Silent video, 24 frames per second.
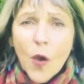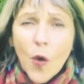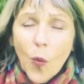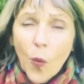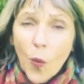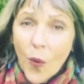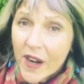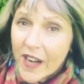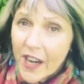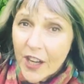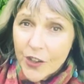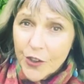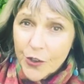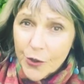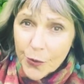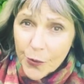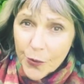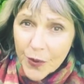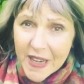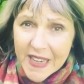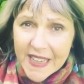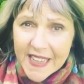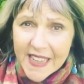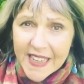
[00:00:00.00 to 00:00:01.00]
When I do
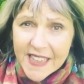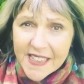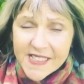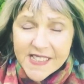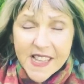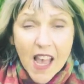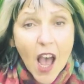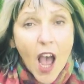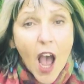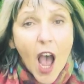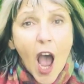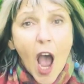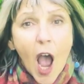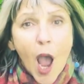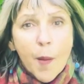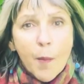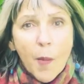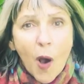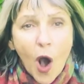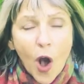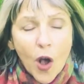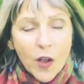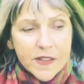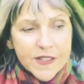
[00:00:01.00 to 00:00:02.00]
readings, I'm
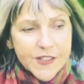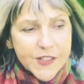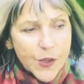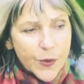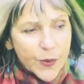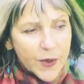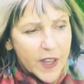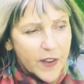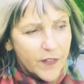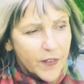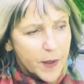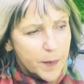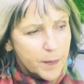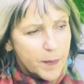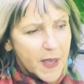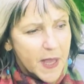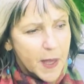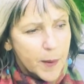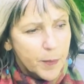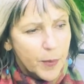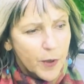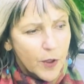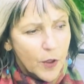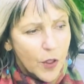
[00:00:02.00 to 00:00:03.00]
also giving
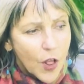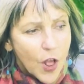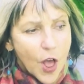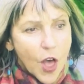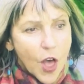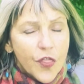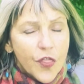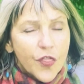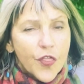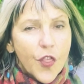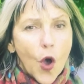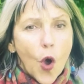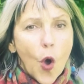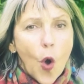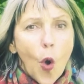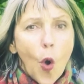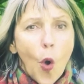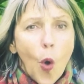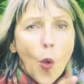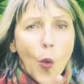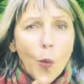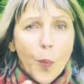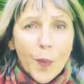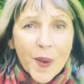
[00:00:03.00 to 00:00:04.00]
people the
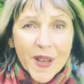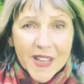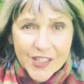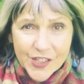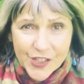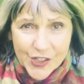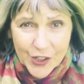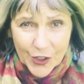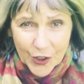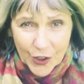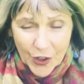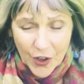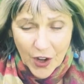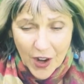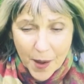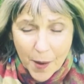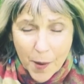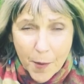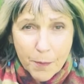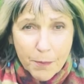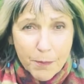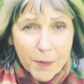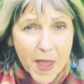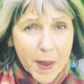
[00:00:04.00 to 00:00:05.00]
whole picture.
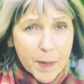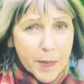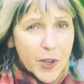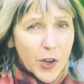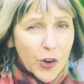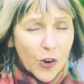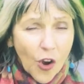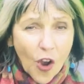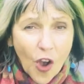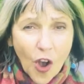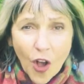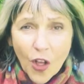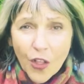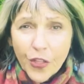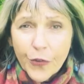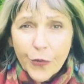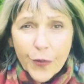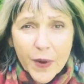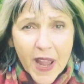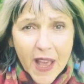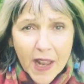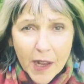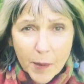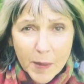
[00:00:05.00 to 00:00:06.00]
Maybe you're all
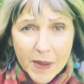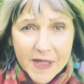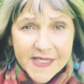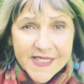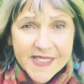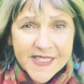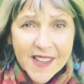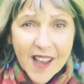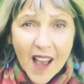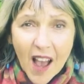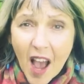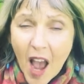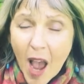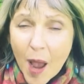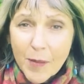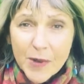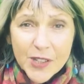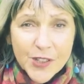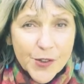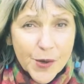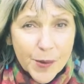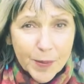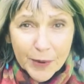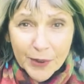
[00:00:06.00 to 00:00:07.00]
3 elements. I'm a
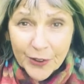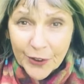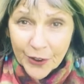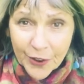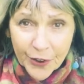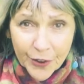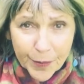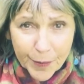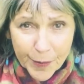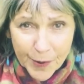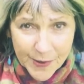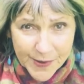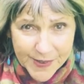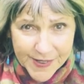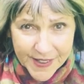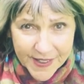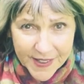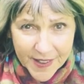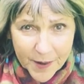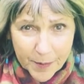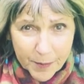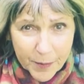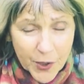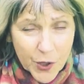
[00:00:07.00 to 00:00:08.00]
triple earth
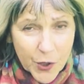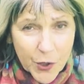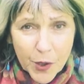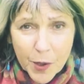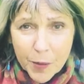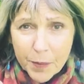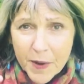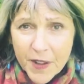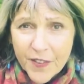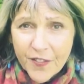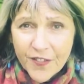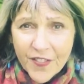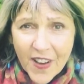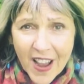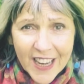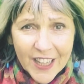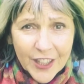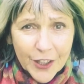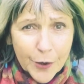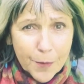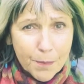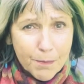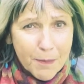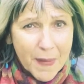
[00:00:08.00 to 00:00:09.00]
person, but you could be
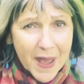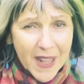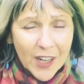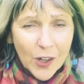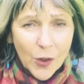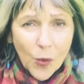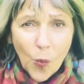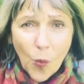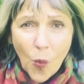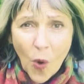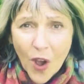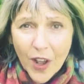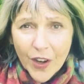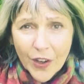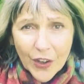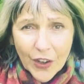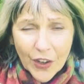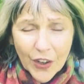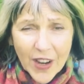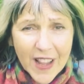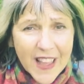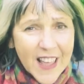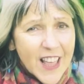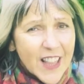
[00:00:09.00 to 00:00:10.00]
fire, metal, water.
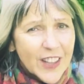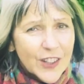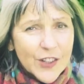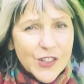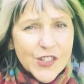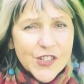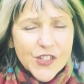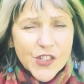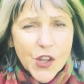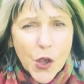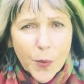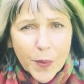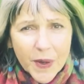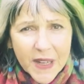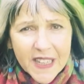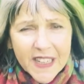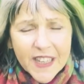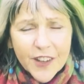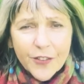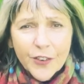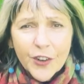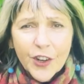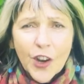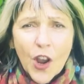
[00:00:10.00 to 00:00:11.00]
There's so many
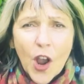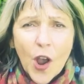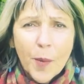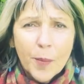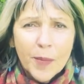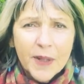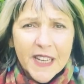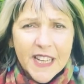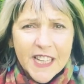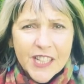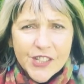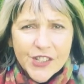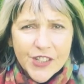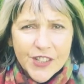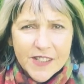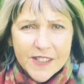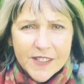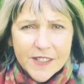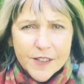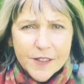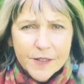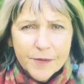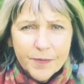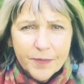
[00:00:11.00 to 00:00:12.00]
different
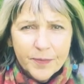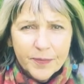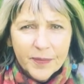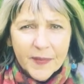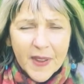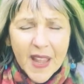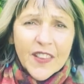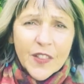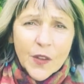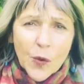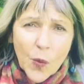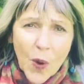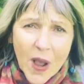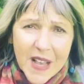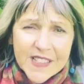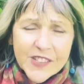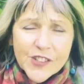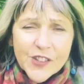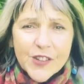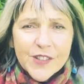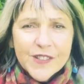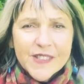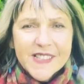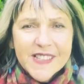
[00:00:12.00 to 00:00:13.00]
combinations. In the
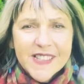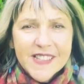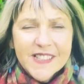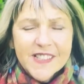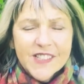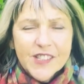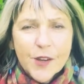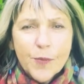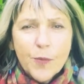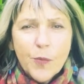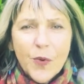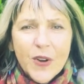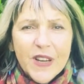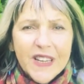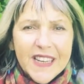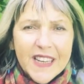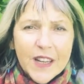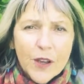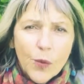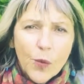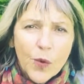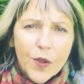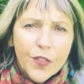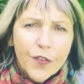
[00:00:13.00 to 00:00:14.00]
Western system, we
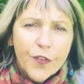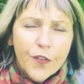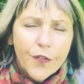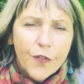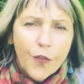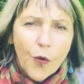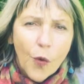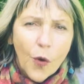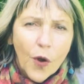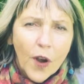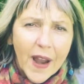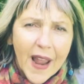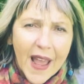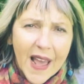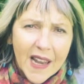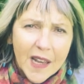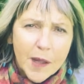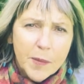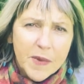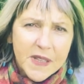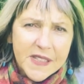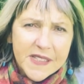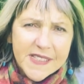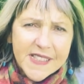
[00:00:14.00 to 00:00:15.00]
deal with 4
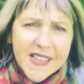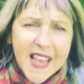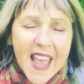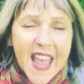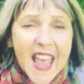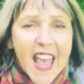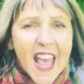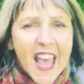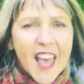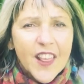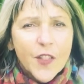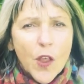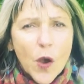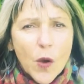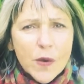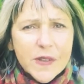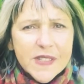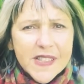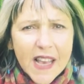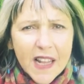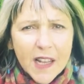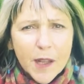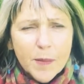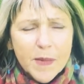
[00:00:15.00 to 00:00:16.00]
elements, and those
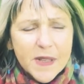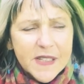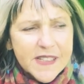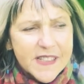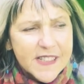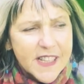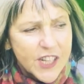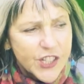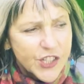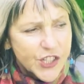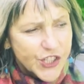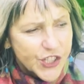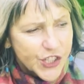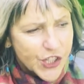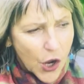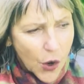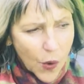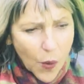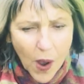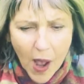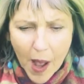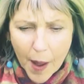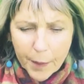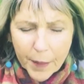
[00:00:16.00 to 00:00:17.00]
elements that
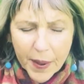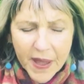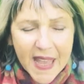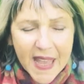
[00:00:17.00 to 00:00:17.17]
show up